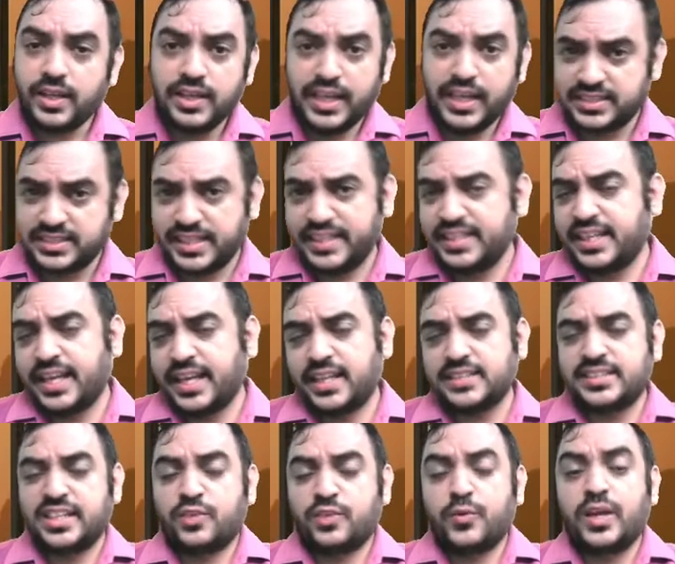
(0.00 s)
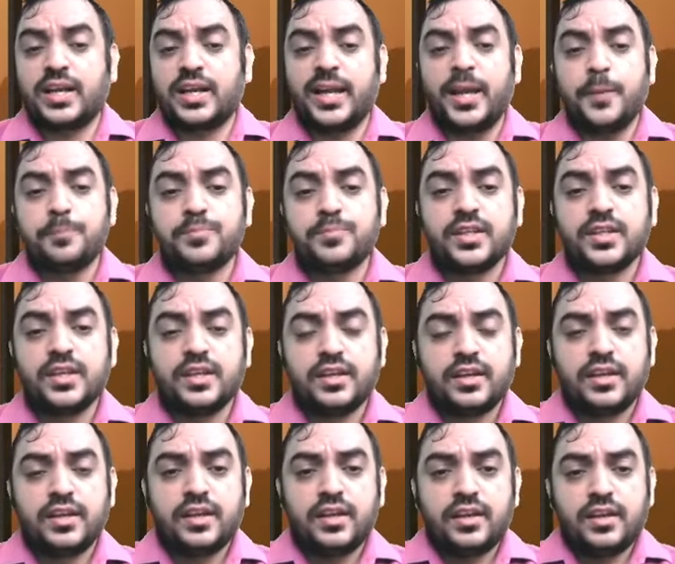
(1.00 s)
Let's read the answer quickly.
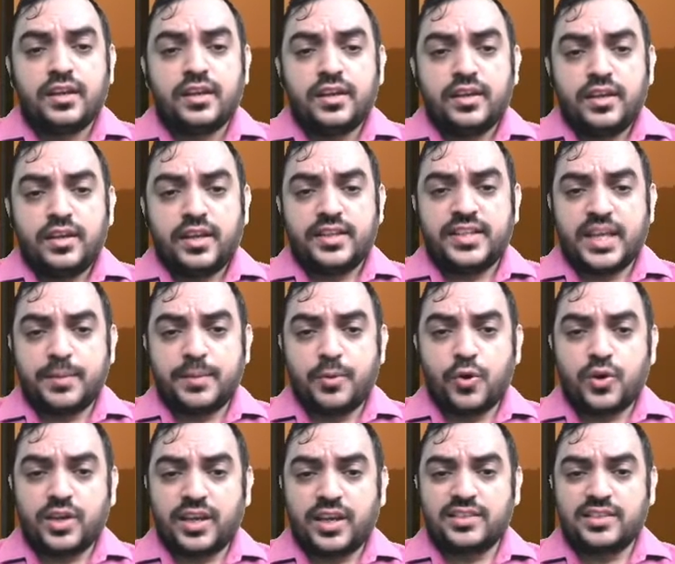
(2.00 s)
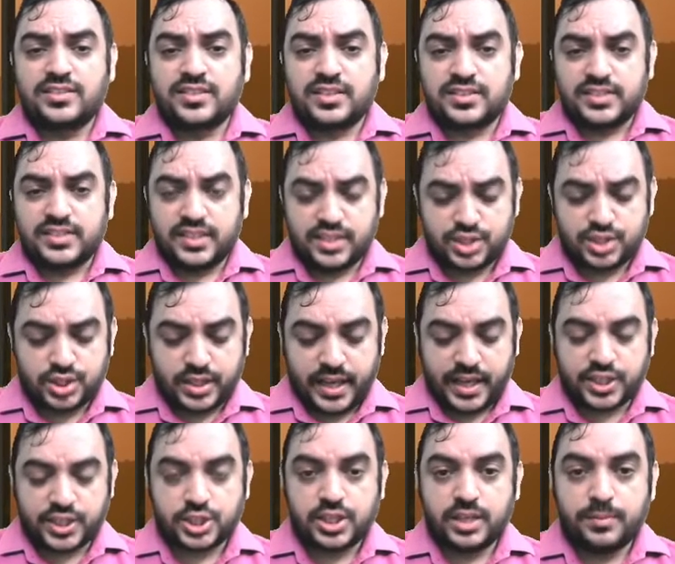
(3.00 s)
In the above case, uh, since uh,
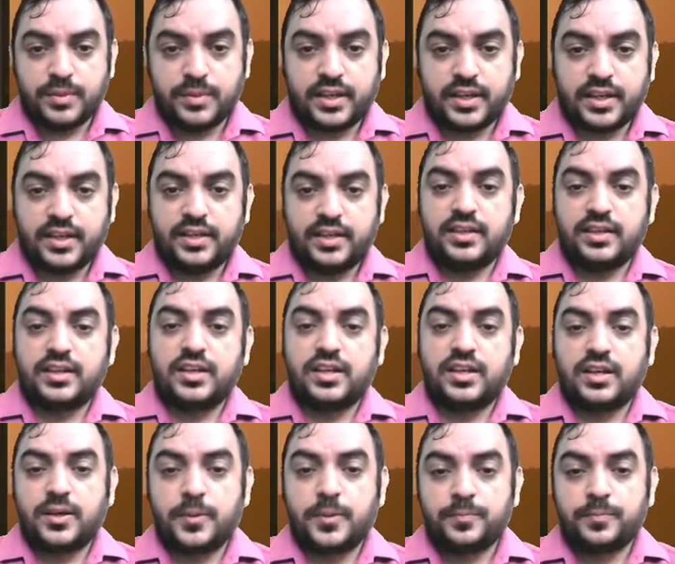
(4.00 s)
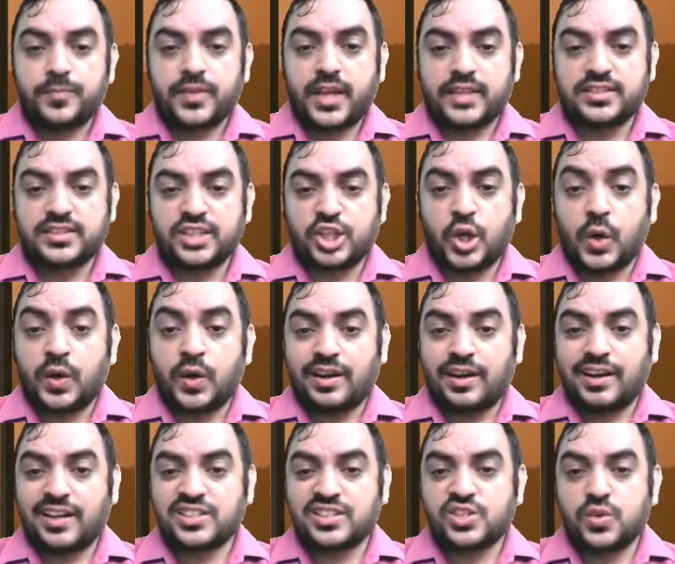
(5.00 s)
H Limited uh, has a
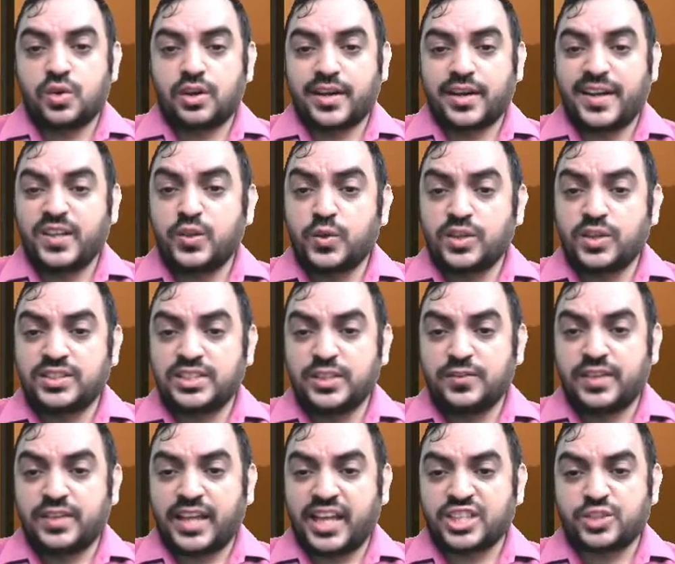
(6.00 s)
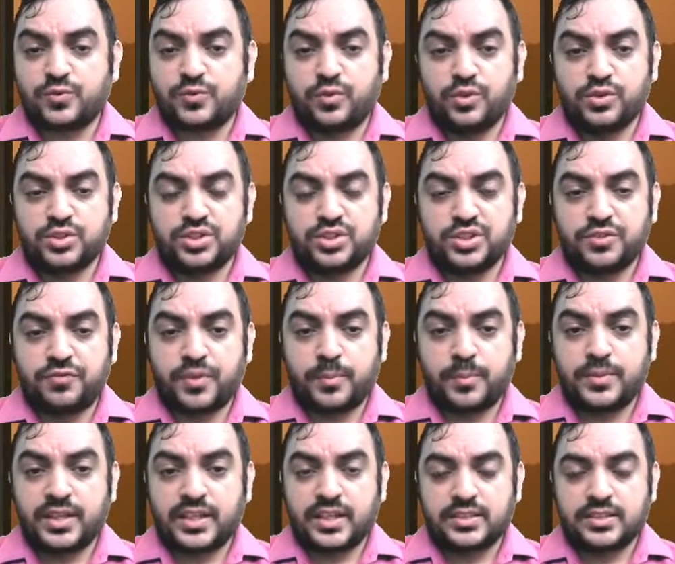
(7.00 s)
contractual right to receive cash flows uh,
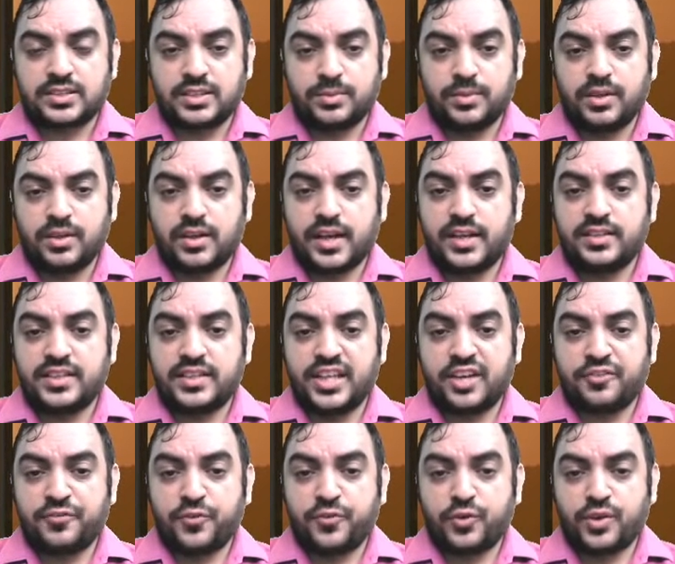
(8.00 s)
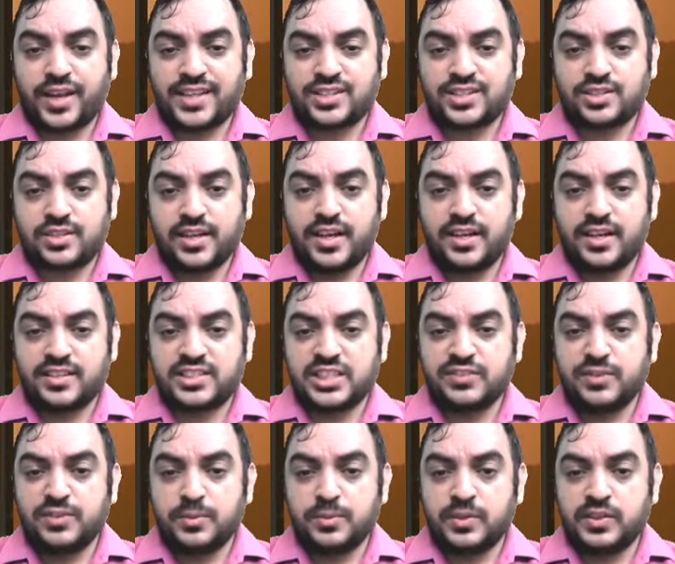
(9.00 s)
from the customer and therefore has trade
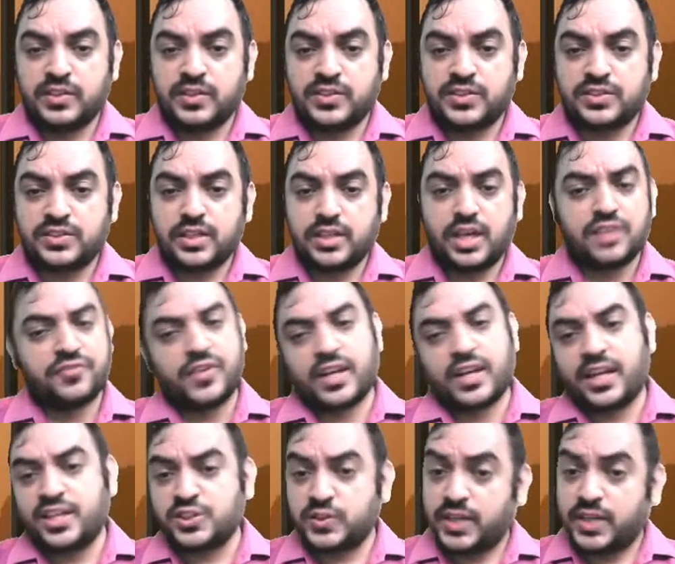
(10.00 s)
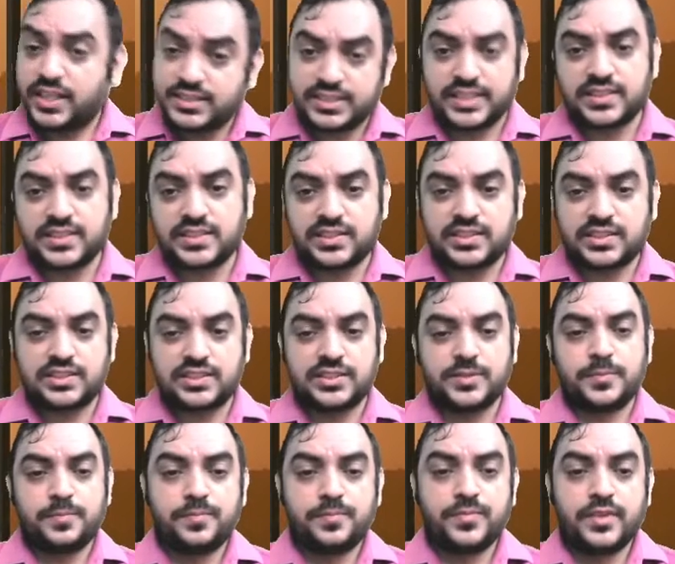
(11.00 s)
receivables or financial
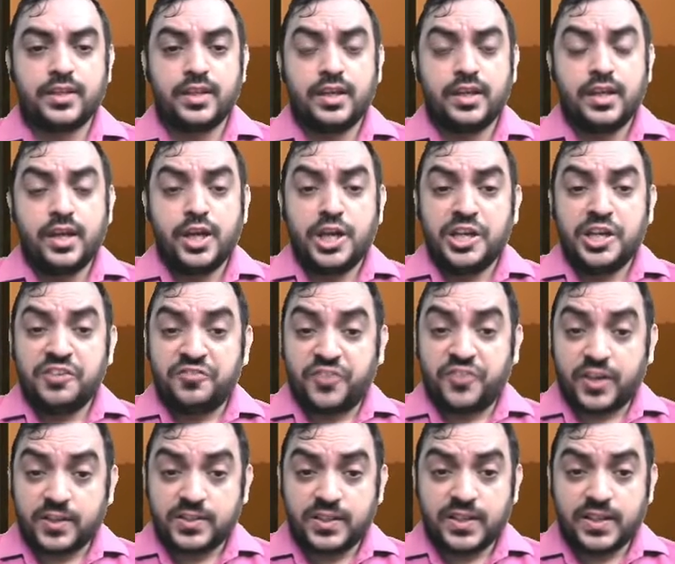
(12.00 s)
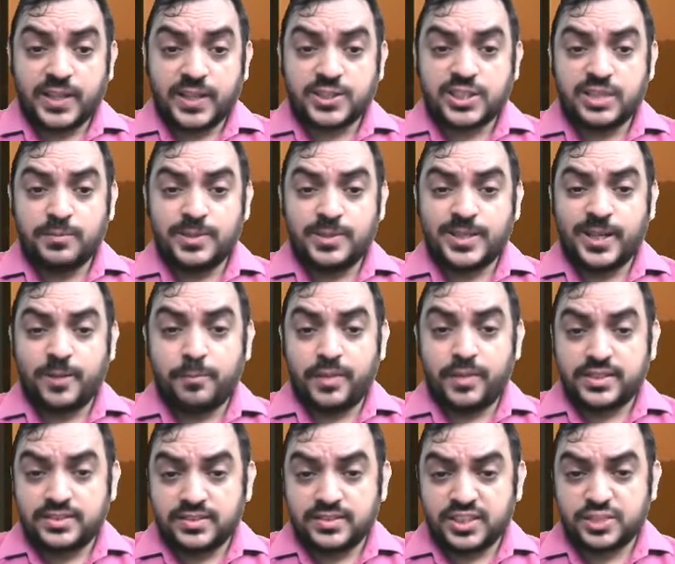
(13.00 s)
assets. Further, H Limited
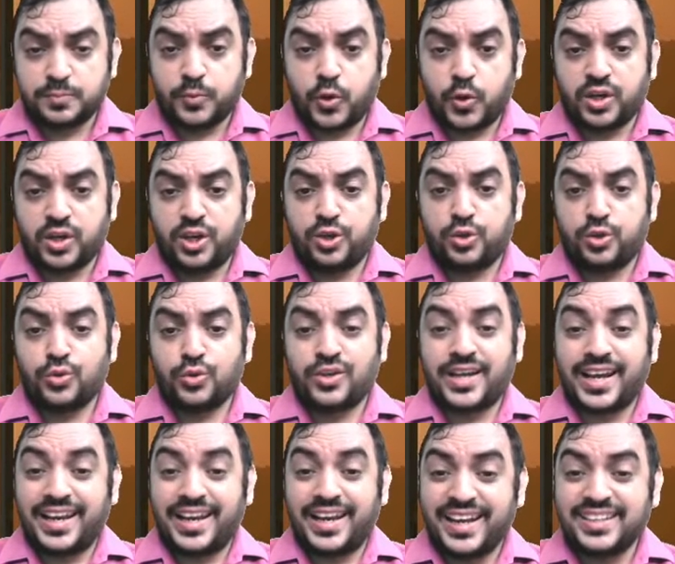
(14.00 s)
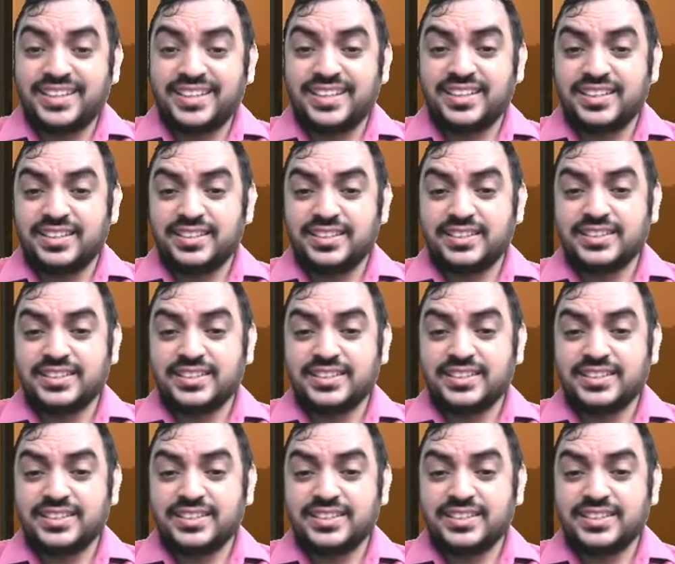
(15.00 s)
business model to collect the